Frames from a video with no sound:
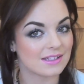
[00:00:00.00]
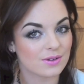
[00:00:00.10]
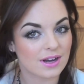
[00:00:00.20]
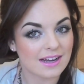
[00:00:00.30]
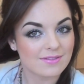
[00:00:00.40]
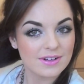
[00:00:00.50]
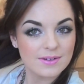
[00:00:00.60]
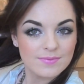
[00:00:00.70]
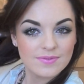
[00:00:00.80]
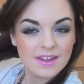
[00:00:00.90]
So I have
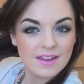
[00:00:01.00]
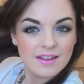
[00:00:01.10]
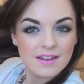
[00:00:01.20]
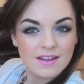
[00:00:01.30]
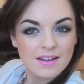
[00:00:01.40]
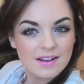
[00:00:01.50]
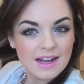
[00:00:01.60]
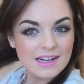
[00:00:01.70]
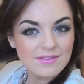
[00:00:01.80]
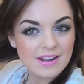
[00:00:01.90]

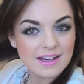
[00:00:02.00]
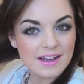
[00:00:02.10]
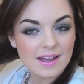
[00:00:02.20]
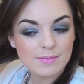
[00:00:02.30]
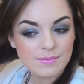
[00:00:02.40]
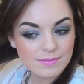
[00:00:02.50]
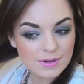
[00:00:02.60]
kind of like a